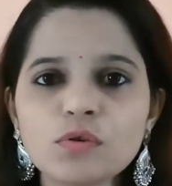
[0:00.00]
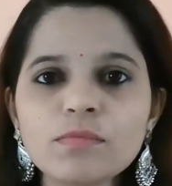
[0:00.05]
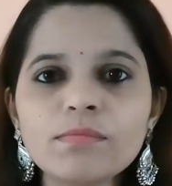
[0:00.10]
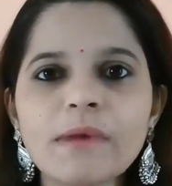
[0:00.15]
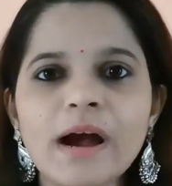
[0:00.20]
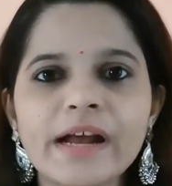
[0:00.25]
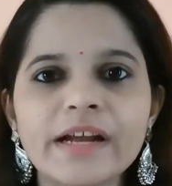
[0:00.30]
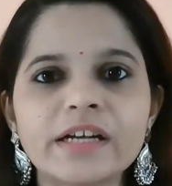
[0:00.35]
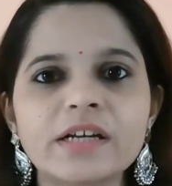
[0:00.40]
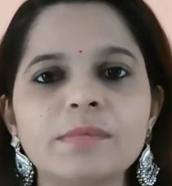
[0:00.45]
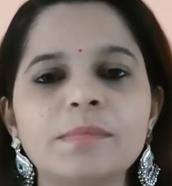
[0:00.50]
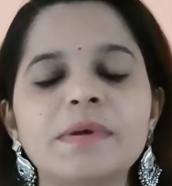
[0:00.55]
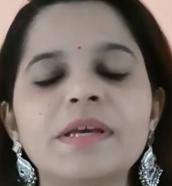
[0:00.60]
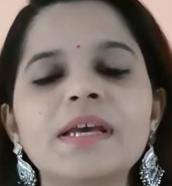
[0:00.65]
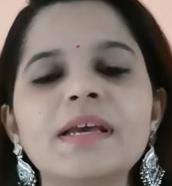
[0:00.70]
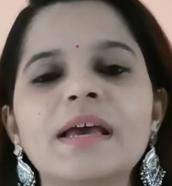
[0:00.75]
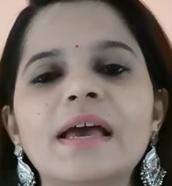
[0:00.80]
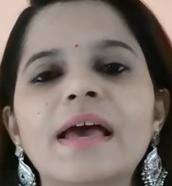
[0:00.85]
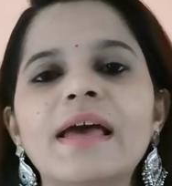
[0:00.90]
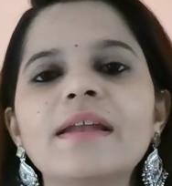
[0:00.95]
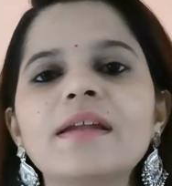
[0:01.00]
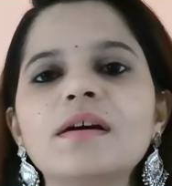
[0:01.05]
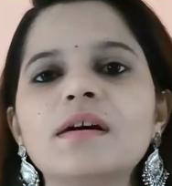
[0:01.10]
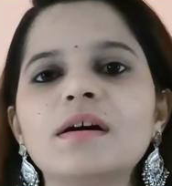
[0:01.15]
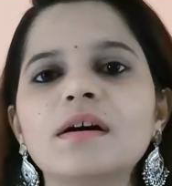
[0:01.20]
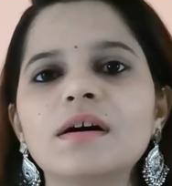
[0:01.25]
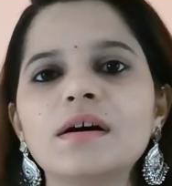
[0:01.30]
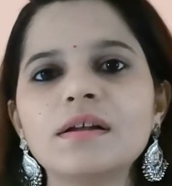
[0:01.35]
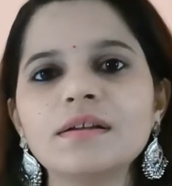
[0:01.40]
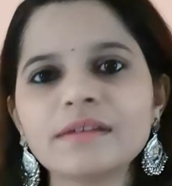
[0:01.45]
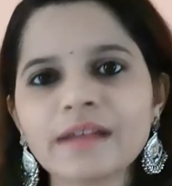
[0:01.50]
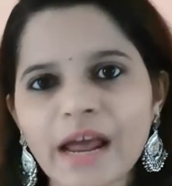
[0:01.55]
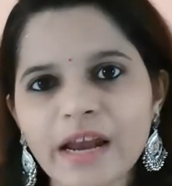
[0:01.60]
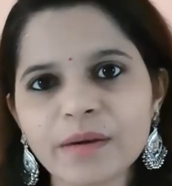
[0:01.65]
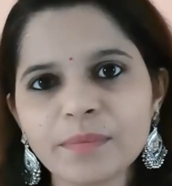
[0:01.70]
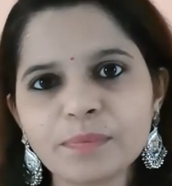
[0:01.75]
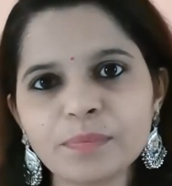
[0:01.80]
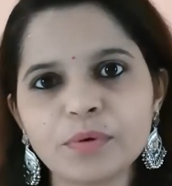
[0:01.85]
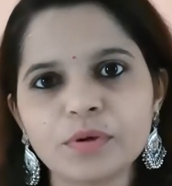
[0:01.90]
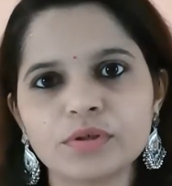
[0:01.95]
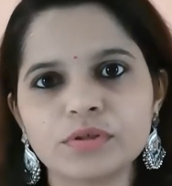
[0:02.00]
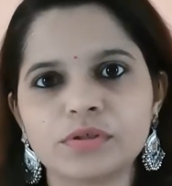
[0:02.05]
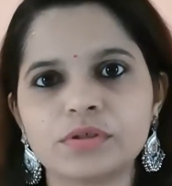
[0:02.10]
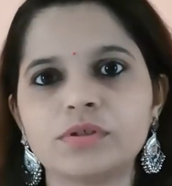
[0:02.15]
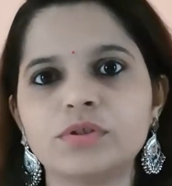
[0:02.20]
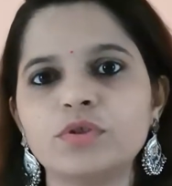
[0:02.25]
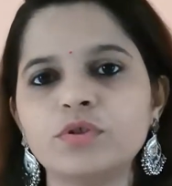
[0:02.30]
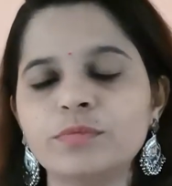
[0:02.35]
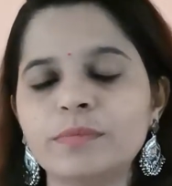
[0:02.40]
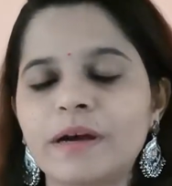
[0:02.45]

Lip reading: you might be a night person.